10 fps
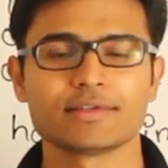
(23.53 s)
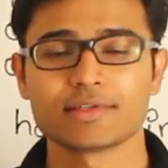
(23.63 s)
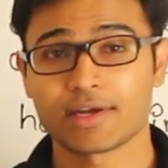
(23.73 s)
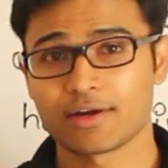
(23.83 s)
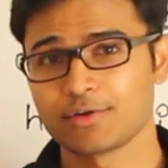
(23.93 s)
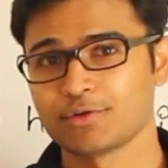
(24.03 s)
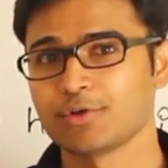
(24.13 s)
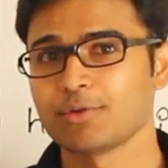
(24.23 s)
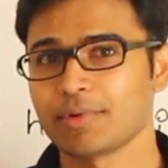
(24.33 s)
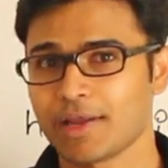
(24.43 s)
second you
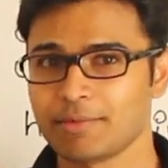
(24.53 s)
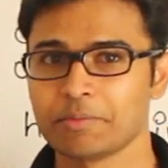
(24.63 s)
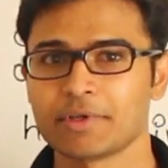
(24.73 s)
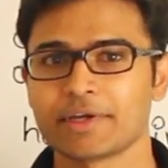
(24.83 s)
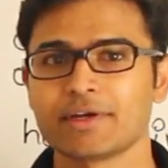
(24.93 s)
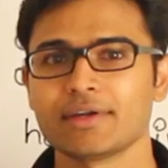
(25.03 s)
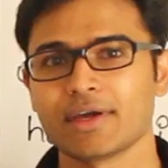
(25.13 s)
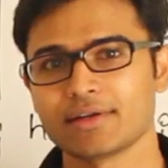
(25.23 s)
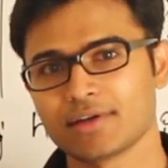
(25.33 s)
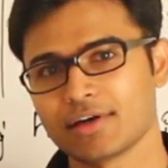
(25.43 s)
should know prime implicant,
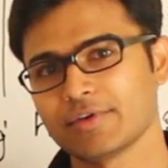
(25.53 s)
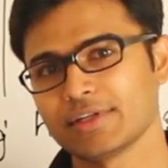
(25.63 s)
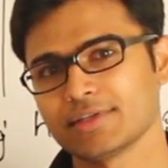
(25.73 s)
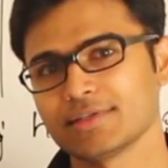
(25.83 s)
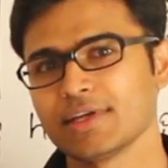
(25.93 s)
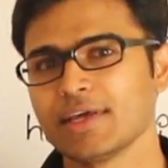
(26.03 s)
and third one is